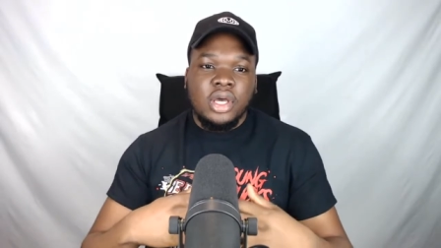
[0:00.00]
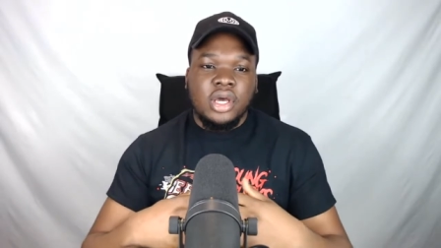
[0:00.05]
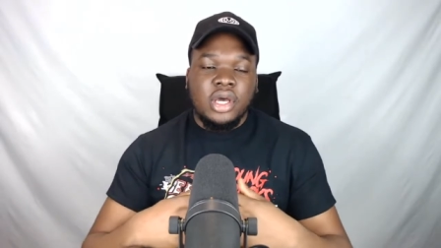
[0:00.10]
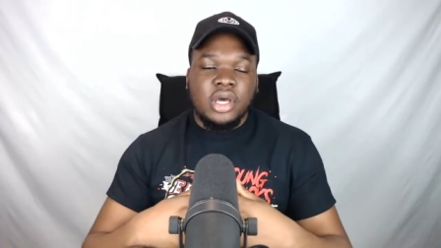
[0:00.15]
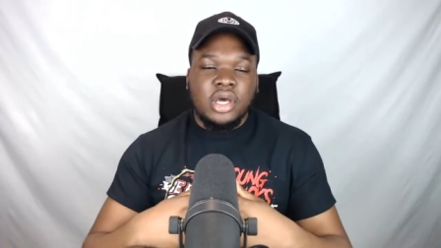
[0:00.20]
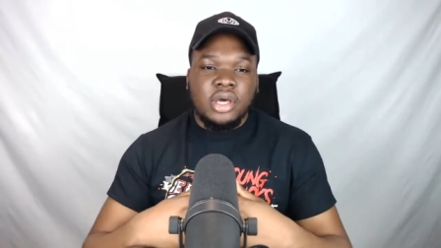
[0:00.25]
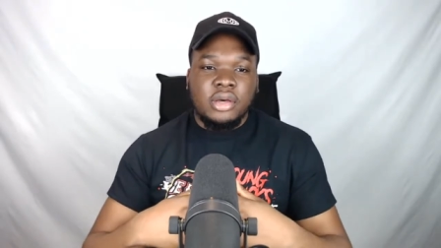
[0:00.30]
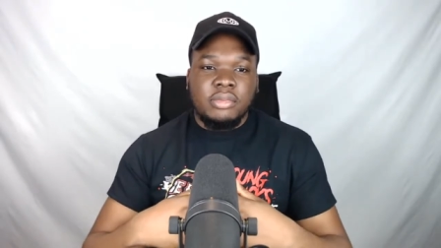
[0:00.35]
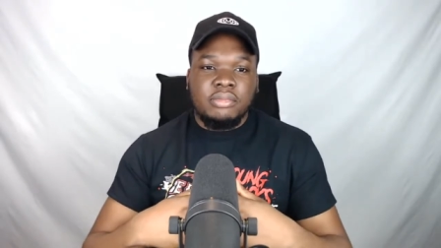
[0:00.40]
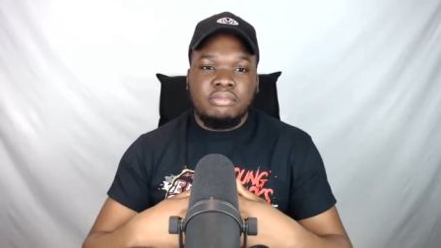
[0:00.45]

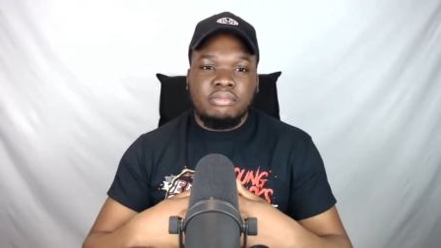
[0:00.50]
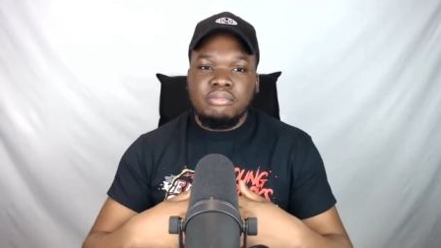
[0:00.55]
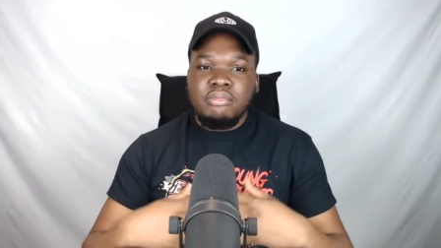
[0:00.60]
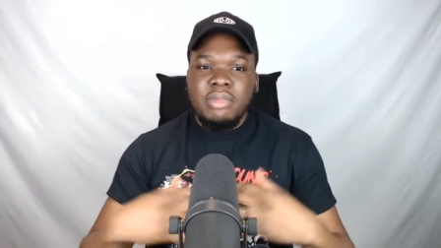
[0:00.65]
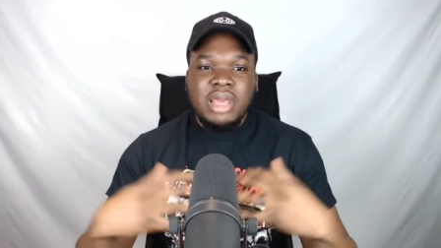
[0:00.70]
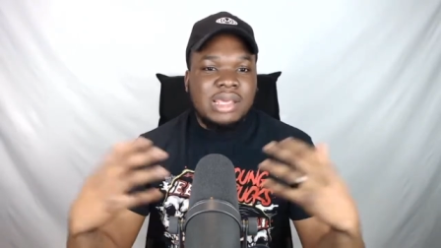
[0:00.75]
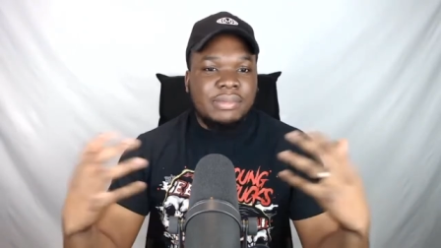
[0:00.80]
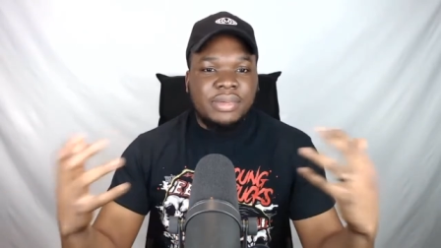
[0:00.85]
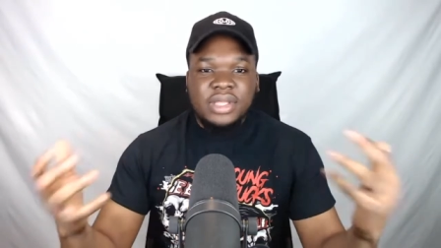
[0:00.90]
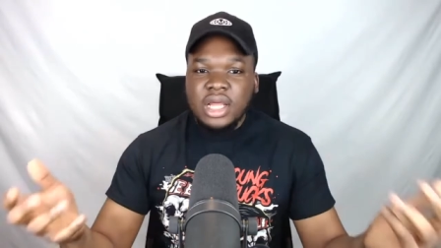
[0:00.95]

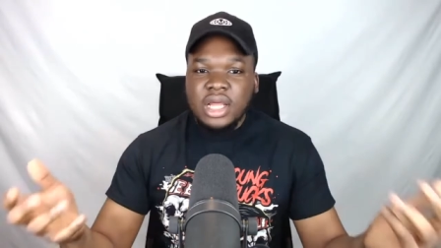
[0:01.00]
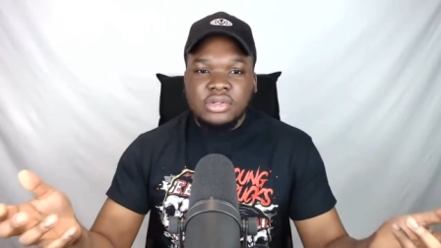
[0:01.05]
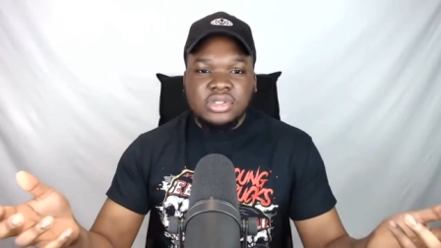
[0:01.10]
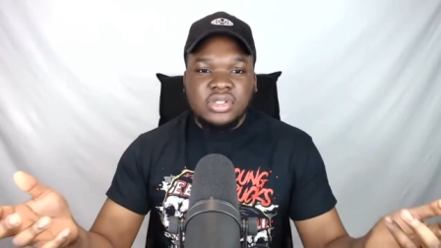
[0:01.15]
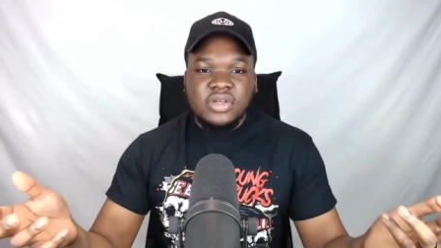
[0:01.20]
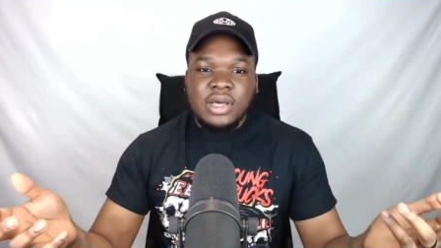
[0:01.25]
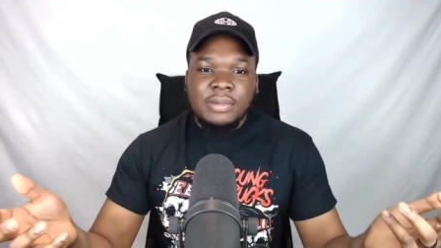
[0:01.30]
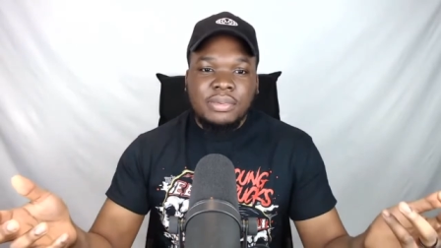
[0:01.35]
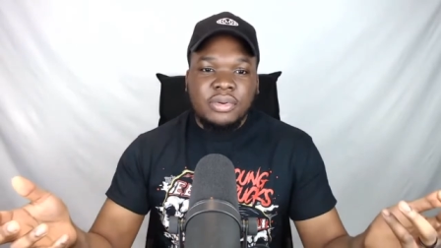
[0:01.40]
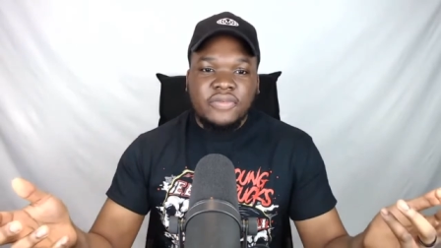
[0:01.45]
Maybe there was a
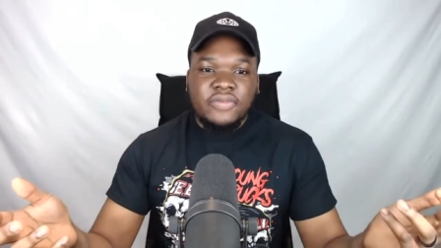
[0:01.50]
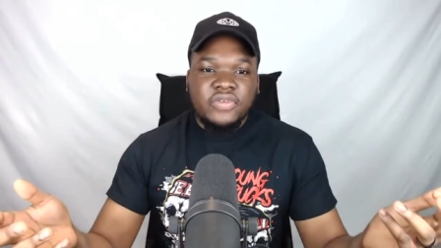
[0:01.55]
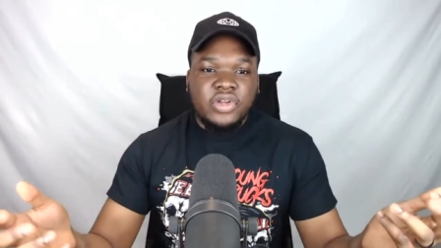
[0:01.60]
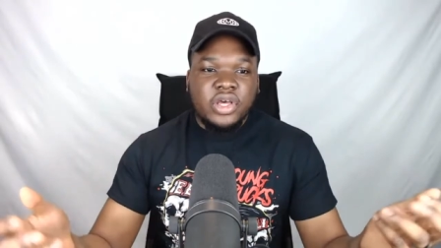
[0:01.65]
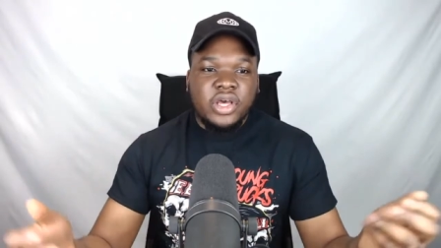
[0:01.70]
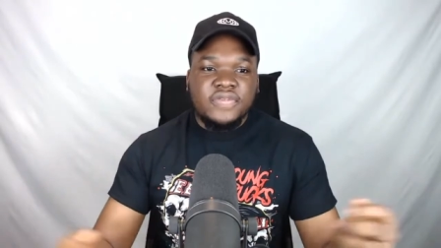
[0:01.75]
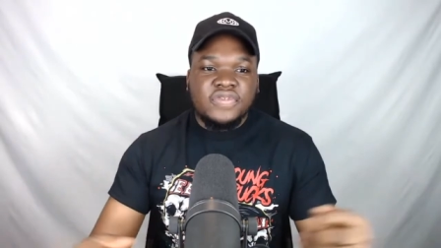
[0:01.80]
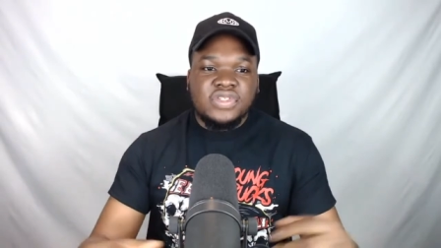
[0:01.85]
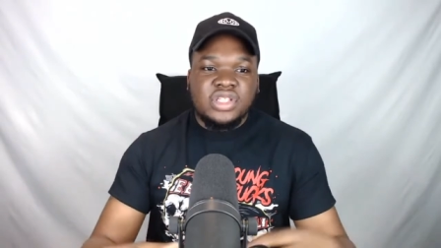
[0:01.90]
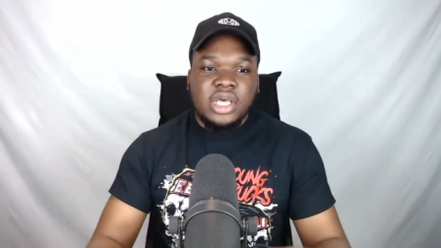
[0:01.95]
couple of
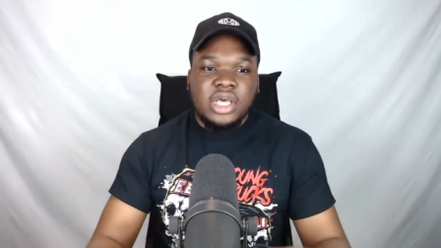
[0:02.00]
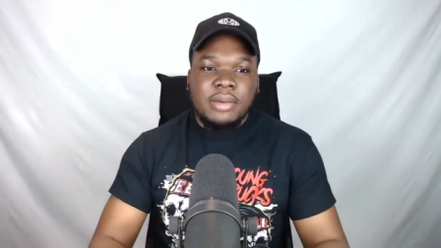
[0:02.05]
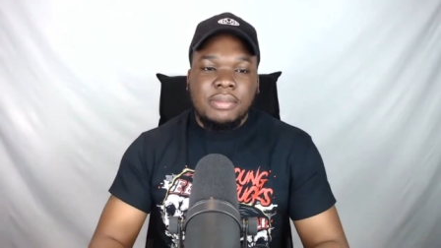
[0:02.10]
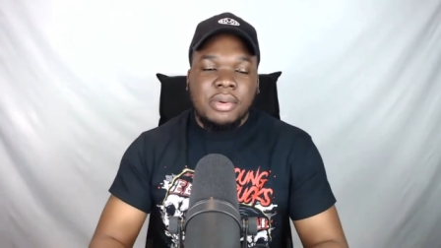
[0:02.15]
nerves there,